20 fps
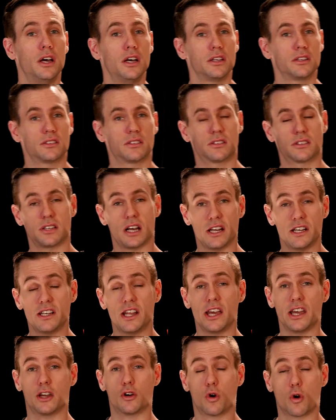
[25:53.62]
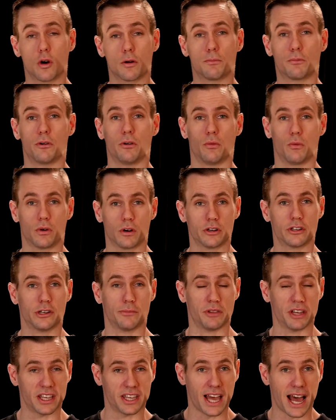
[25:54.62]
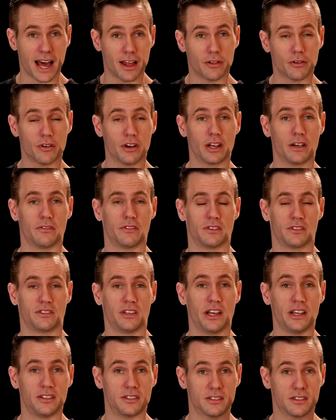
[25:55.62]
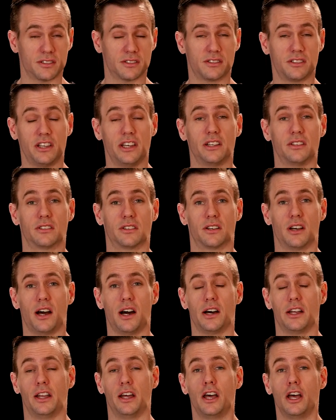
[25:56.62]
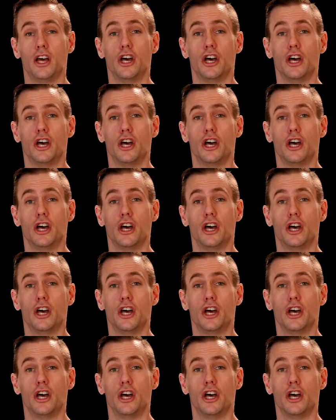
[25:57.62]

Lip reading: Sunday corporate worship, the gathering of the saints to sing to God,